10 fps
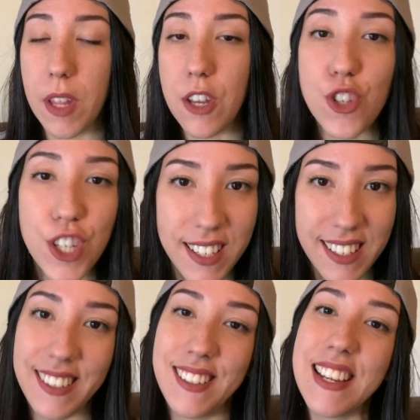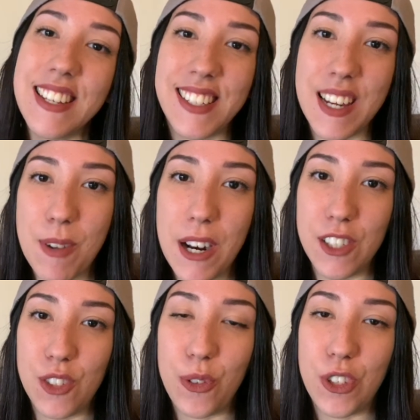cheated
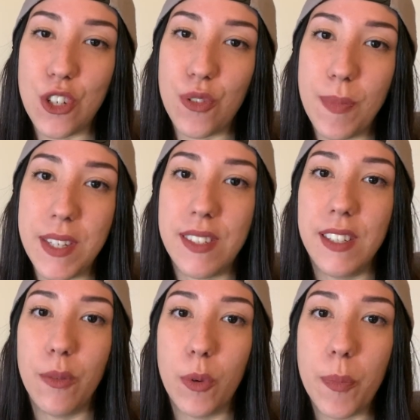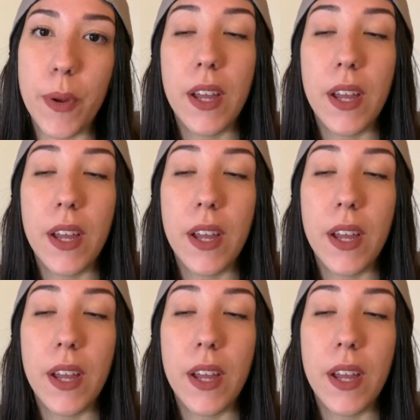stabilized footage from this cinewhoop,